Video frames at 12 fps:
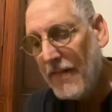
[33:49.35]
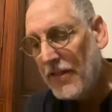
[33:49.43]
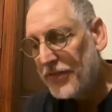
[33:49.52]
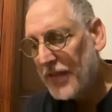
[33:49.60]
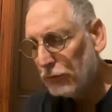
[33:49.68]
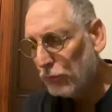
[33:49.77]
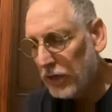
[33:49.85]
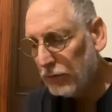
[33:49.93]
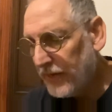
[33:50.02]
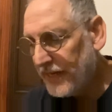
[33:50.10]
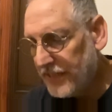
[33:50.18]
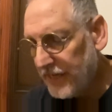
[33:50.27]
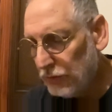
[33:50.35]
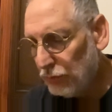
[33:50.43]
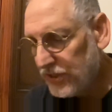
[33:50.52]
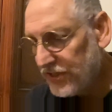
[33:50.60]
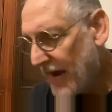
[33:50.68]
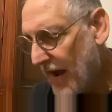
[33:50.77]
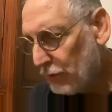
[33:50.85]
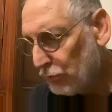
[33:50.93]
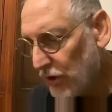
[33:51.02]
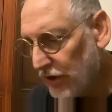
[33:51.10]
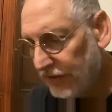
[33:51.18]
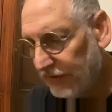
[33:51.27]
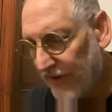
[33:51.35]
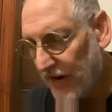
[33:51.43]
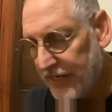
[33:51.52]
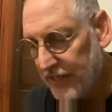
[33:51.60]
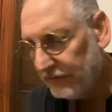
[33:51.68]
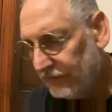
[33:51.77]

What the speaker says: that what we did was not worth fighting